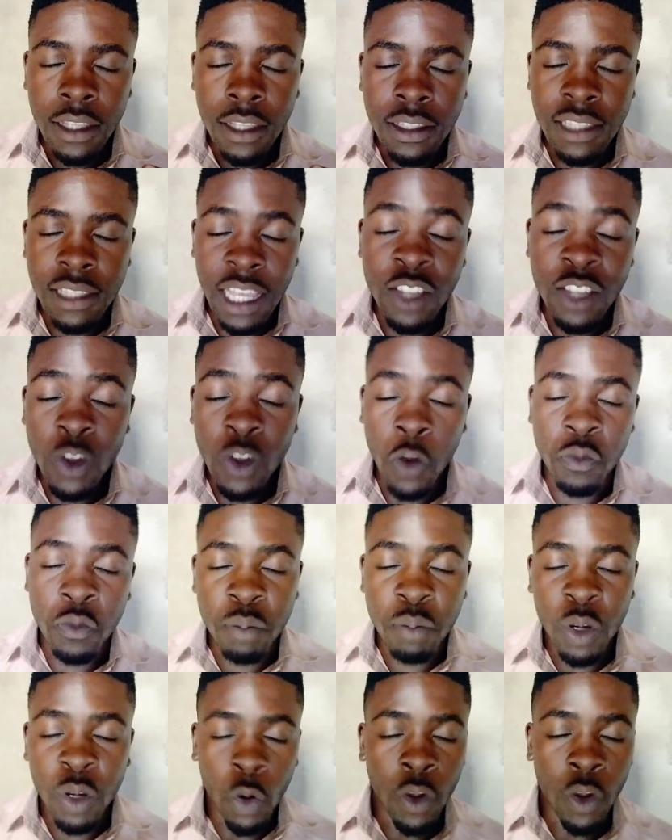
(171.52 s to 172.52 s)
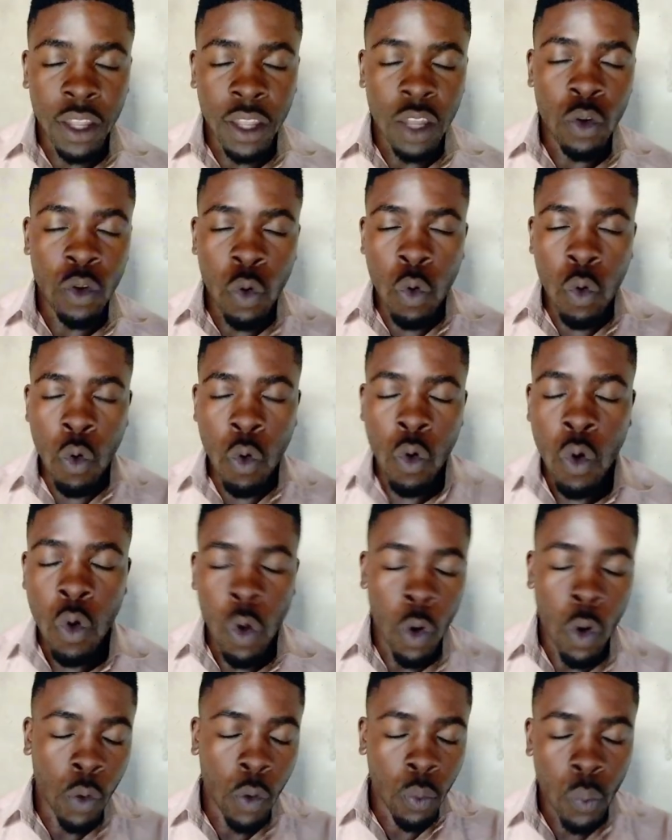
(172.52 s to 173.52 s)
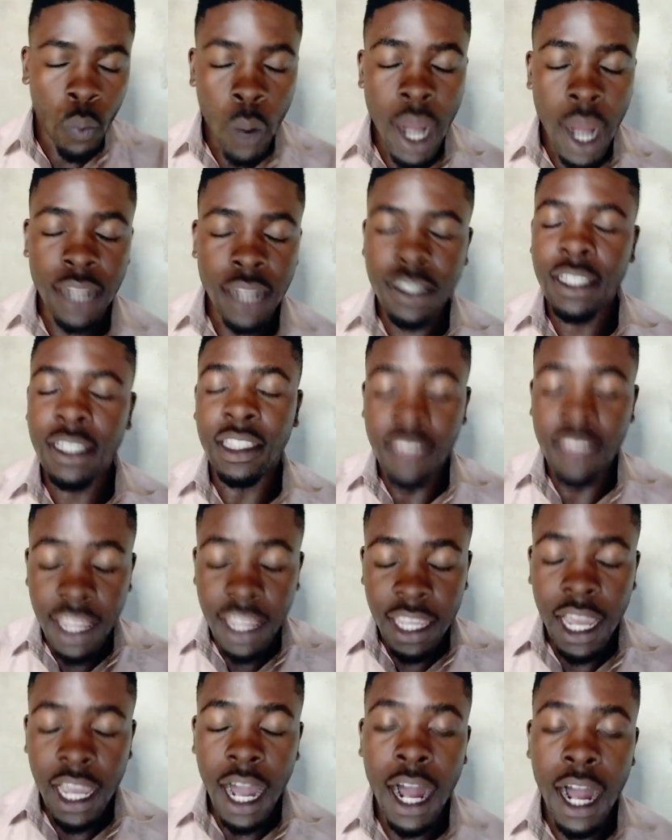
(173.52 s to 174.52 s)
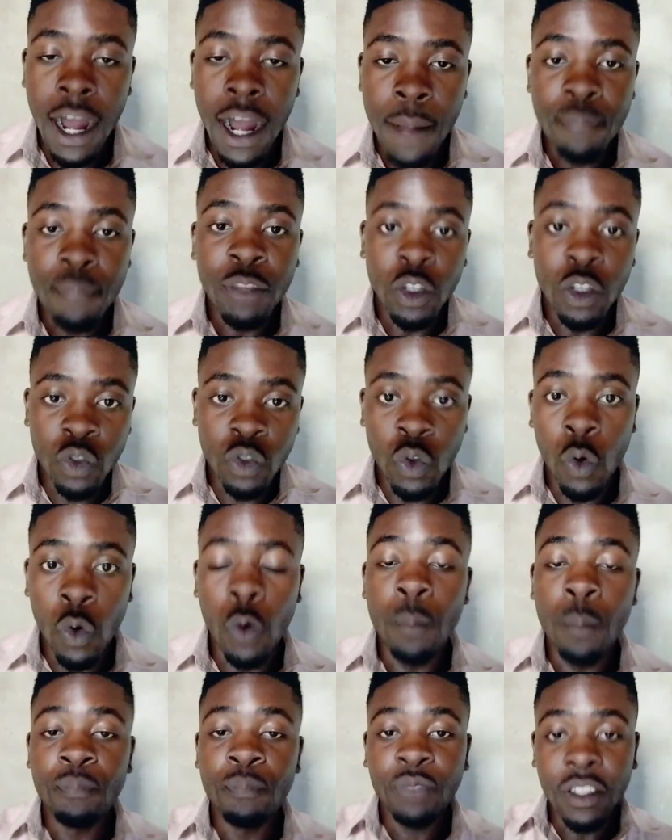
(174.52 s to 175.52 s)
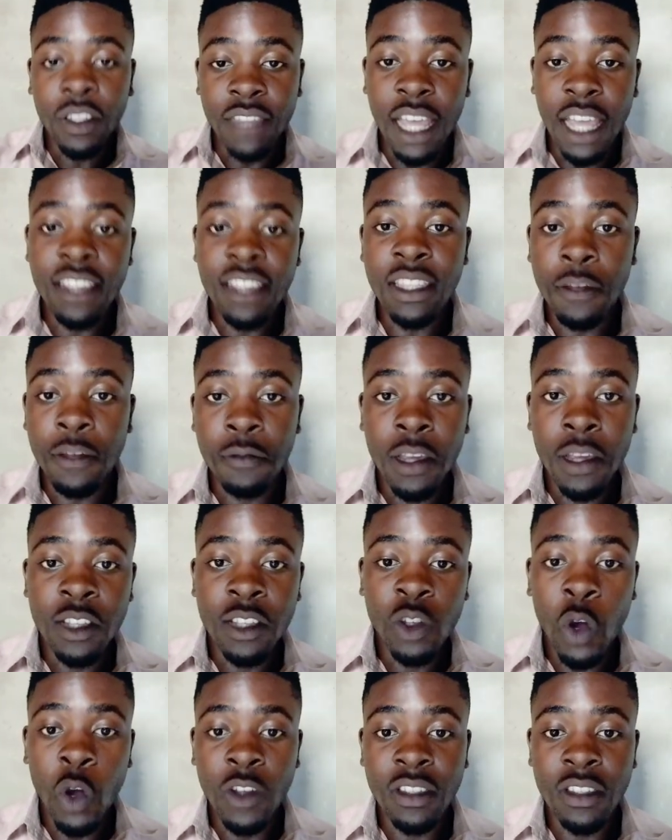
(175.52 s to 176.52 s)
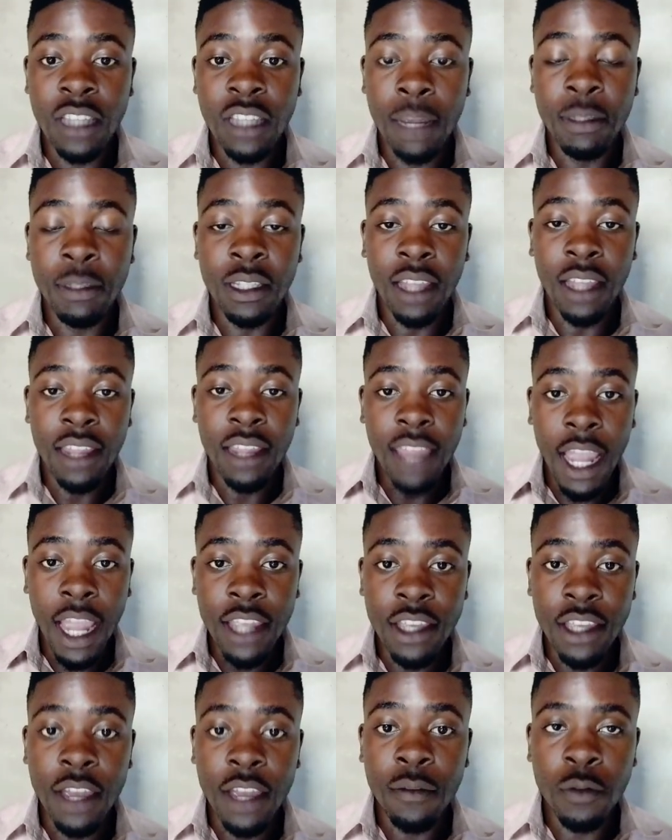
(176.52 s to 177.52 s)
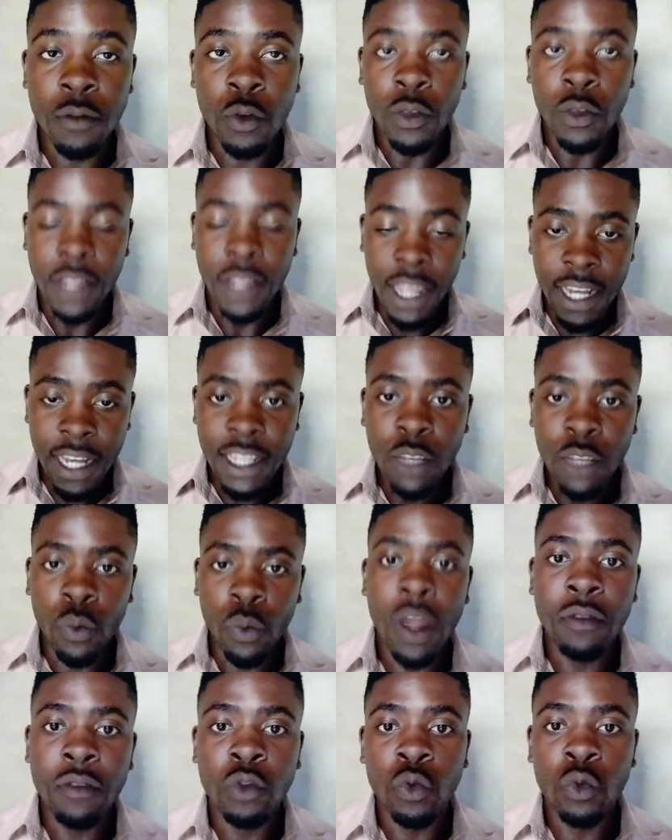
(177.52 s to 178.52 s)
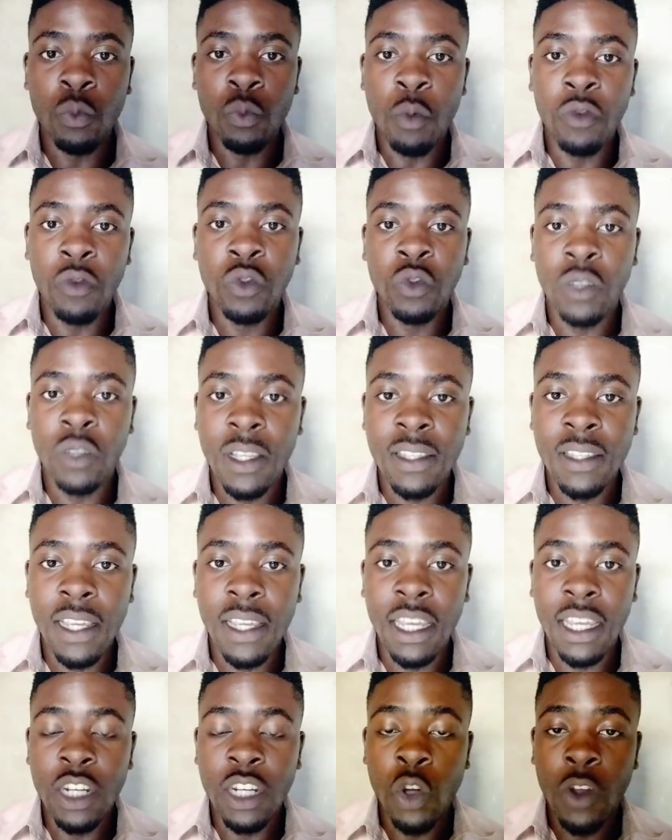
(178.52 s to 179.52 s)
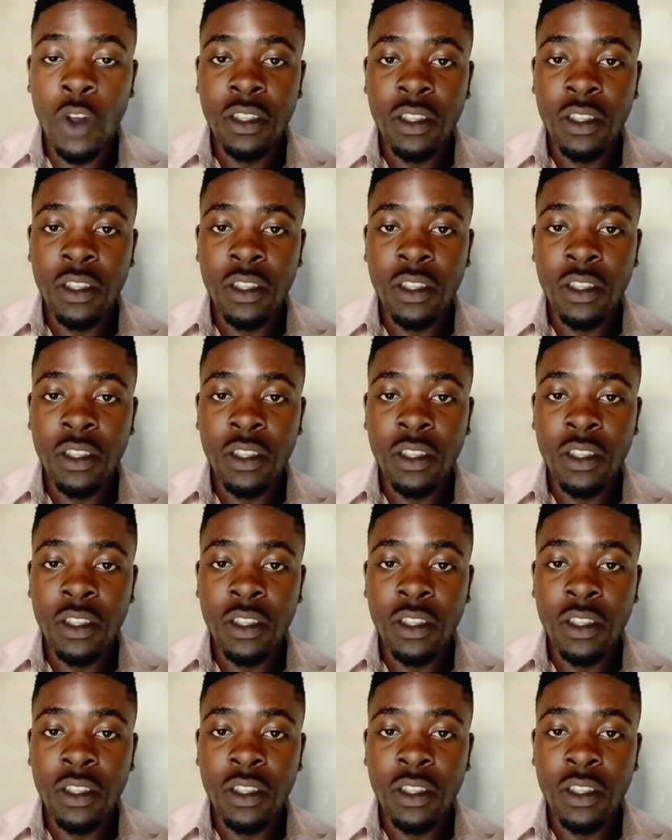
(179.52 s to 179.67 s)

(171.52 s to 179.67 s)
sense of belonging, who or what they are. So that's the first concept that I gave you. Then we have to move to the second